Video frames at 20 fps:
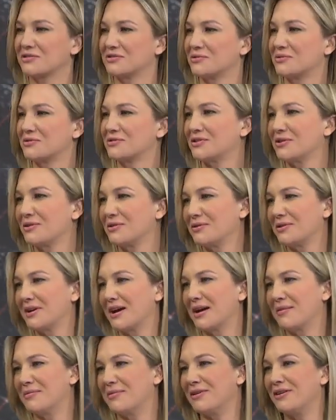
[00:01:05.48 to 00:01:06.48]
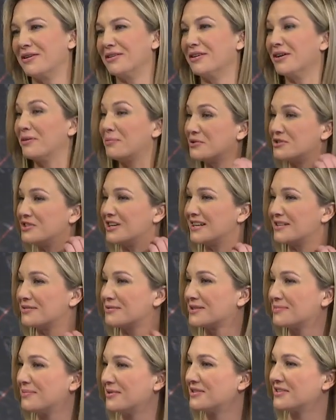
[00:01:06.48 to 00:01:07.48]
is also um, on. Oh, would you like
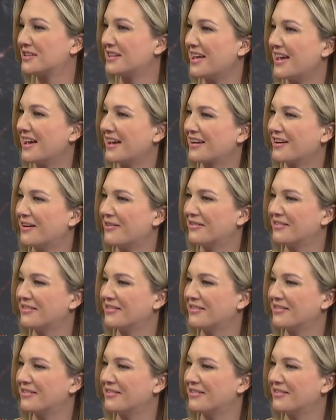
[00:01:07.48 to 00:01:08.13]
to respond well, to that? I just Go